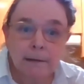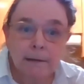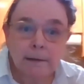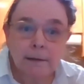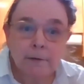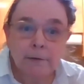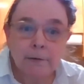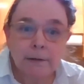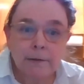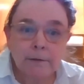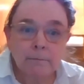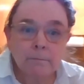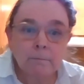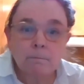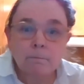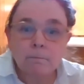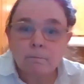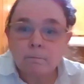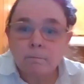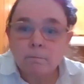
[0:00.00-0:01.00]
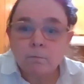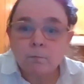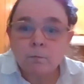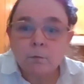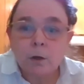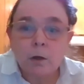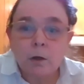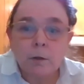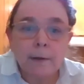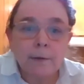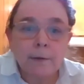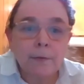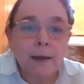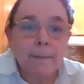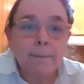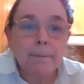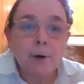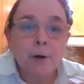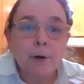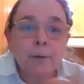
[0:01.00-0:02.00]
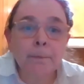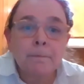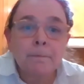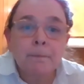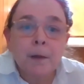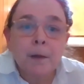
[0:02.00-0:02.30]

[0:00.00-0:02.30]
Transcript: I already talked about that part,